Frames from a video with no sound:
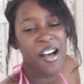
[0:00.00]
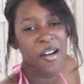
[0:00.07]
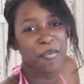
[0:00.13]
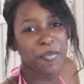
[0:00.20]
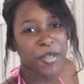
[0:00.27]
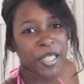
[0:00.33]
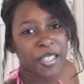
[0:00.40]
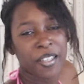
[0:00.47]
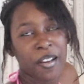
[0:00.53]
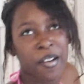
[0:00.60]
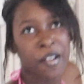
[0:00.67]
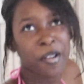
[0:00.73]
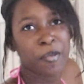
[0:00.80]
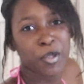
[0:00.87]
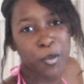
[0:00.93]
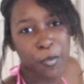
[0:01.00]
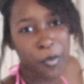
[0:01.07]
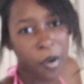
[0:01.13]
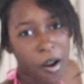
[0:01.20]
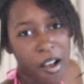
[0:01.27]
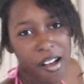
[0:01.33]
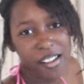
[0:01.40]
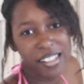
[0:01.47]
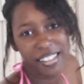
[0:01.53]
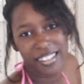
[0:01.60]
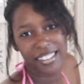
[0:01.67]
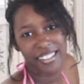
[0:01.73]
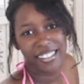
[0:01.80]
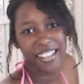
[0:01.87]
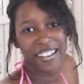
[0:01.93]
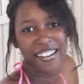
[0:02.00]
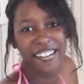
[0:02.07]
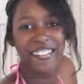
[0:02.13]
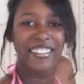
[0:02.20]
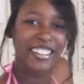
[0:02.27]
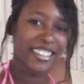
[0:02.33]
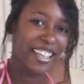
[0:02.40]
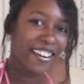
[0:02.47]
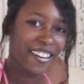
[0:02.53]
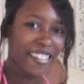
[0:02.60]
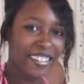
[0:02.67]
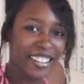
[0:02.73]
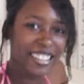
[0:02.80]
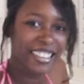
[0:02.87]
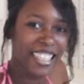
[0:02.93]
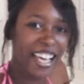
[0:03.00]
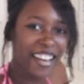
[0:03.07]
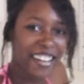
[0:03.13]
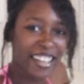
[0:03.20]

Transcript: up in um, the Bronx. So shout and that's Scary